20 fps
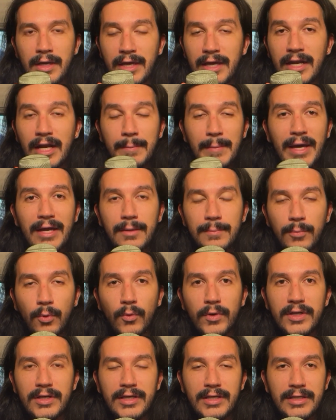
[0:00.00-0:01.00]
And I'm at a
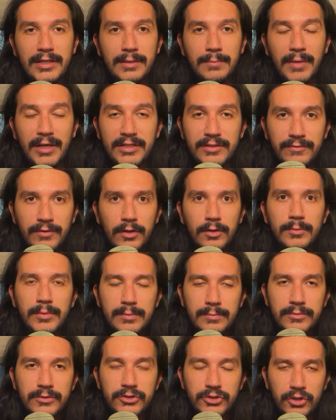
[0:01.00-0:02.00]
point in my
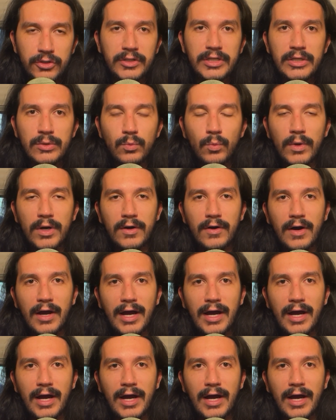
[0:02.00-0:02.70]
development journey where